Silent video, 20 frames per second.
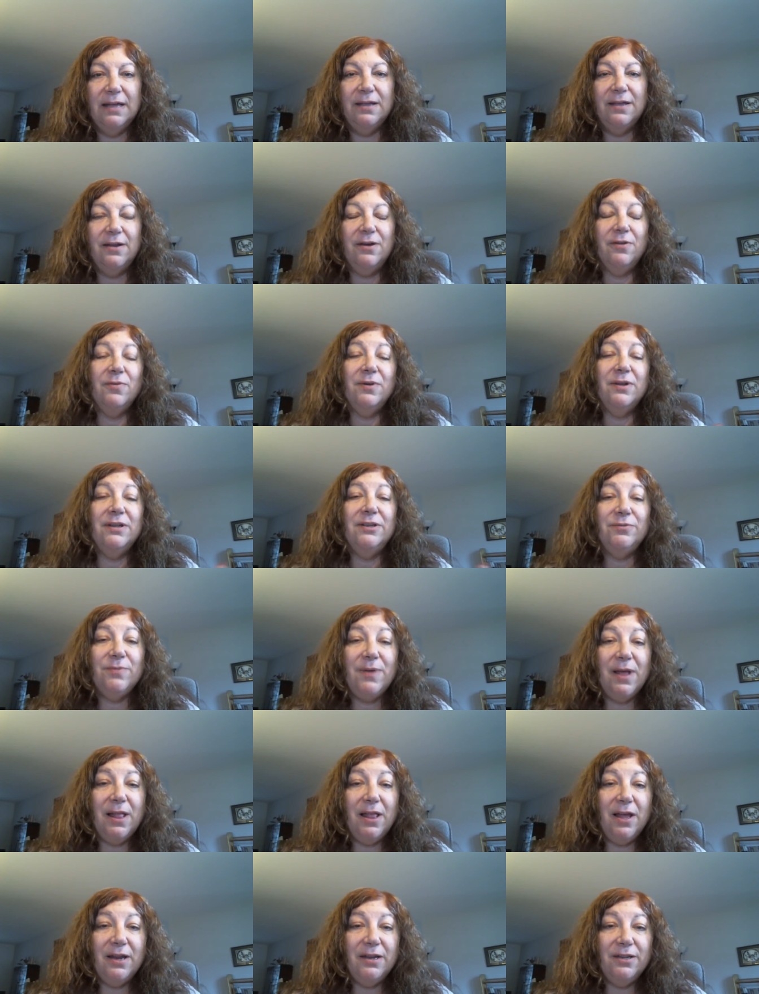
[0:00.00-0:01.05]
You don't want to
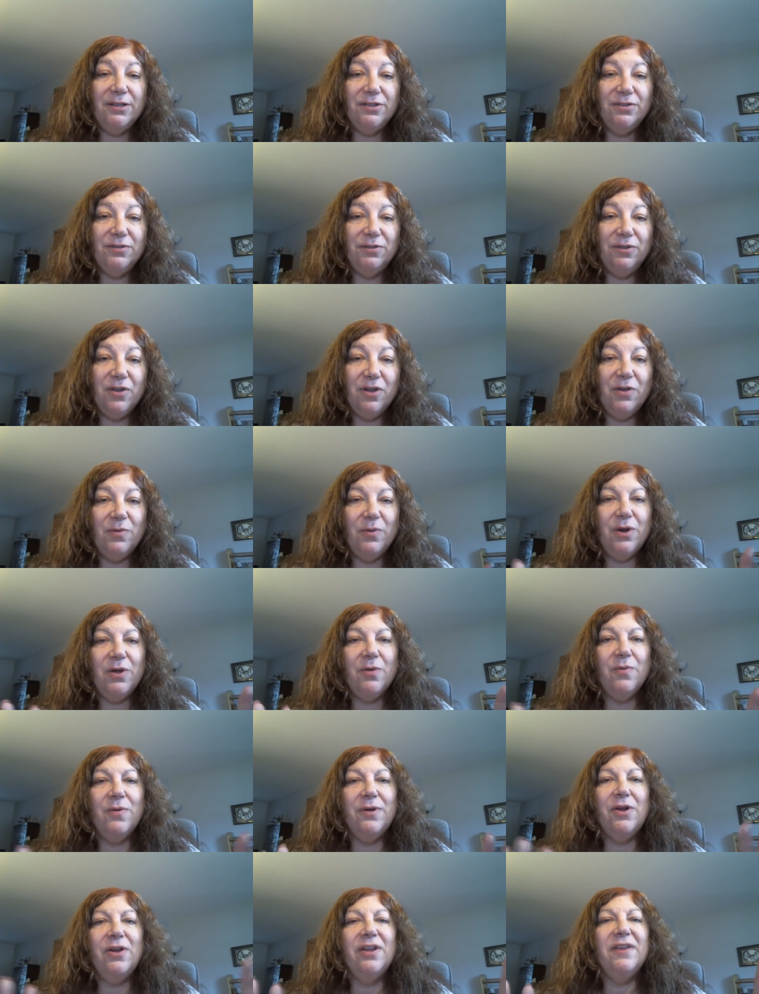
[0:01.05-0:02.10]
dwell on it too long. We don't
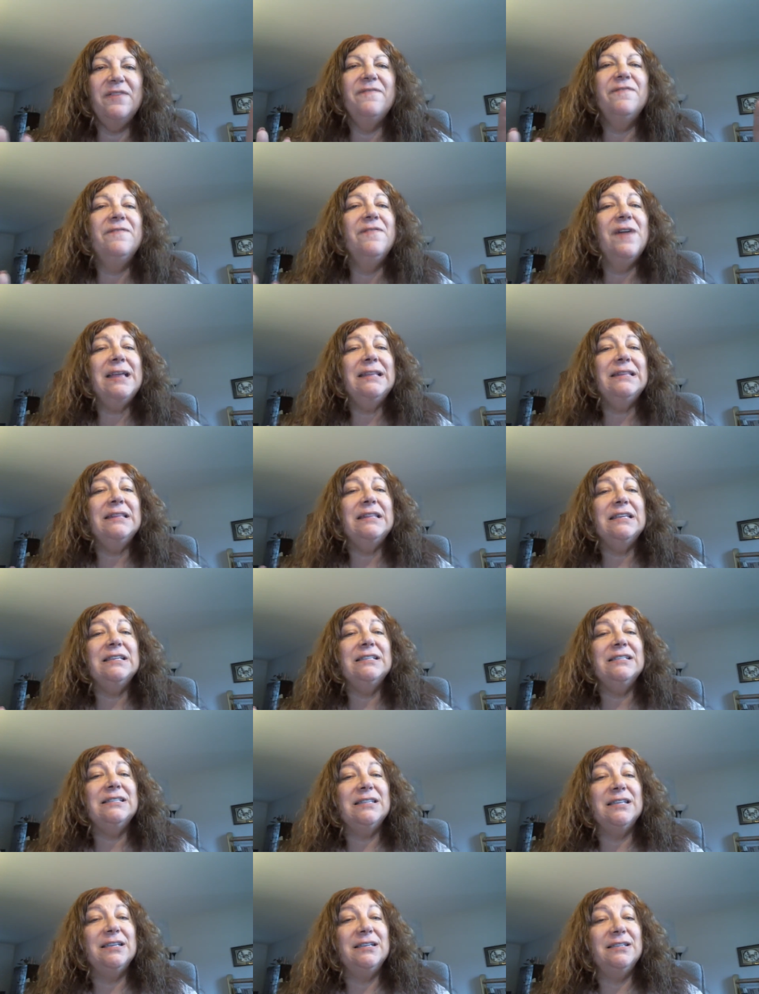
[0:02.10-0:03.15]
want to invite
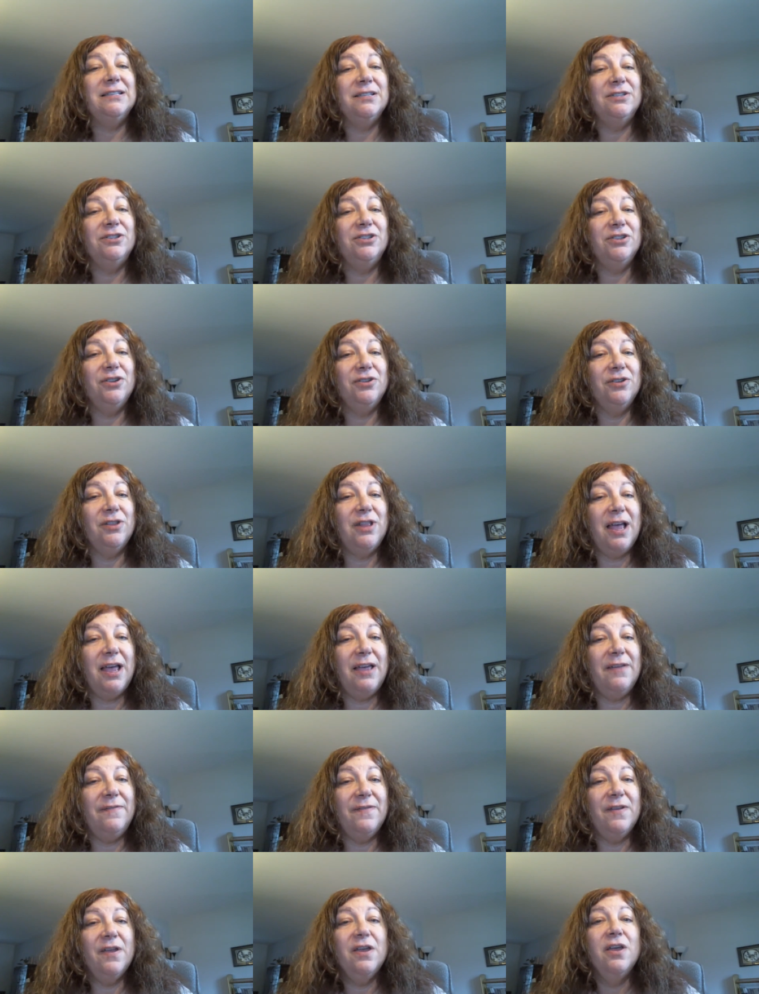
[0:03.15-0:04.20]
these things into your
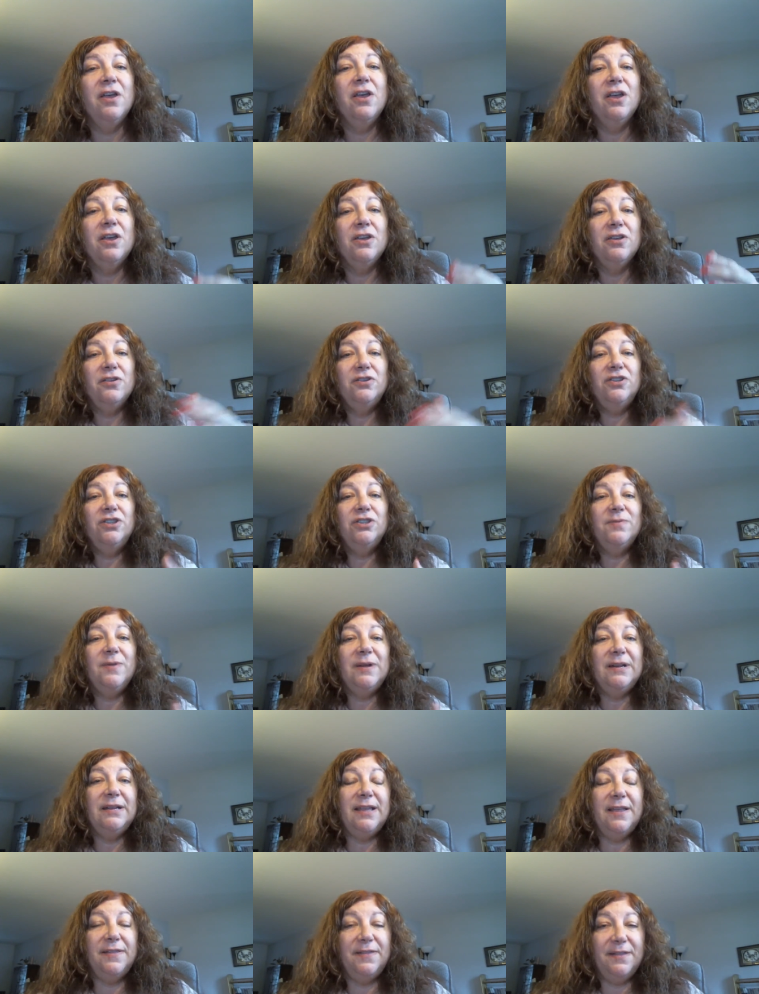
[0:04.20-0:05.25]
life. You just want
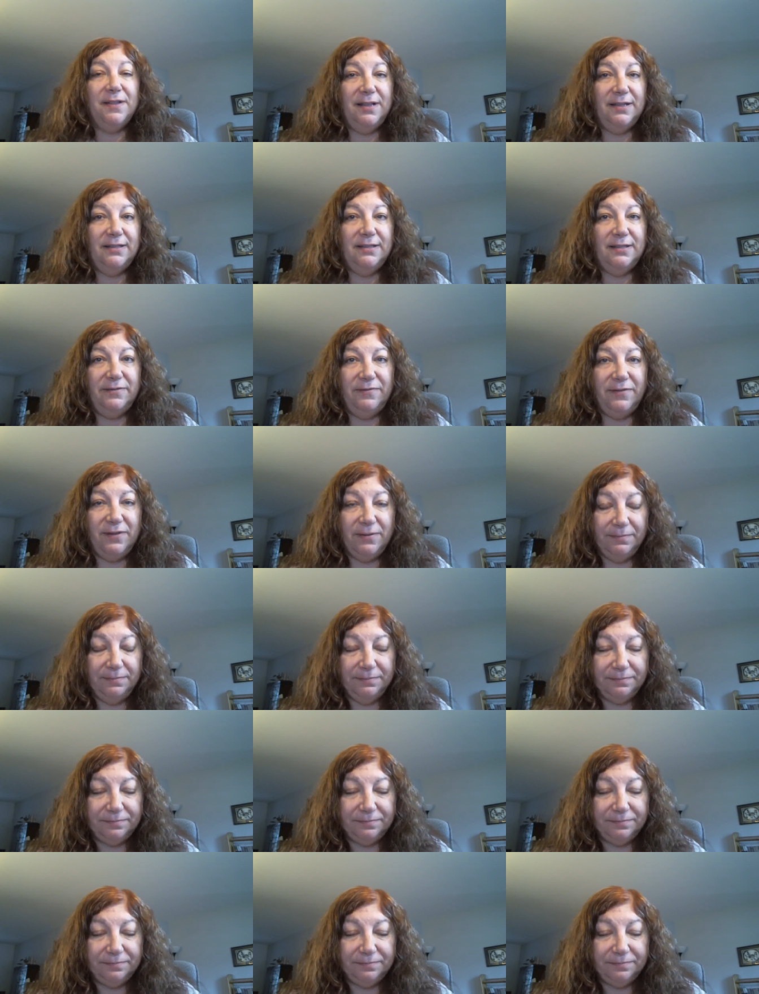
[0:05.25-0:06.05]
to get the list of them.